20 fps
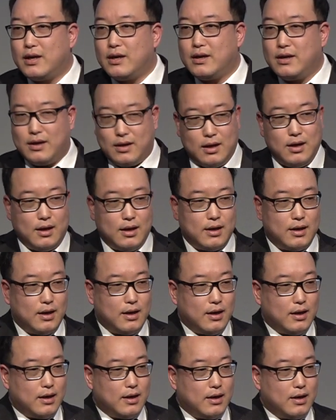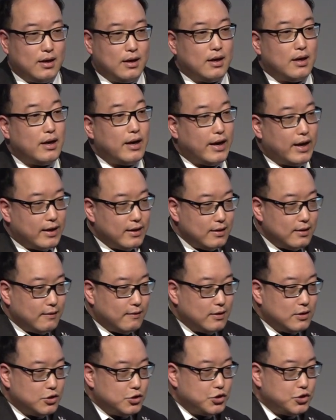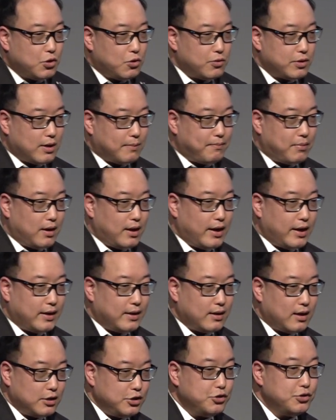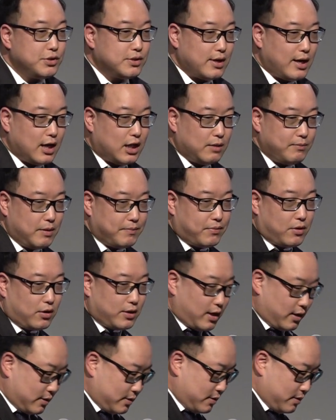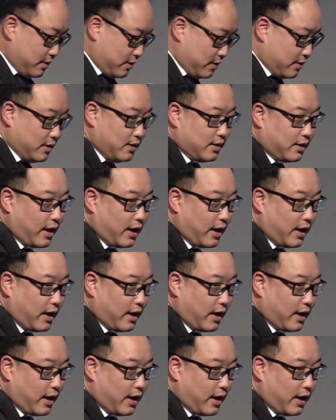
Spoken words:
Okay? And show the plan. I use the Atomy products.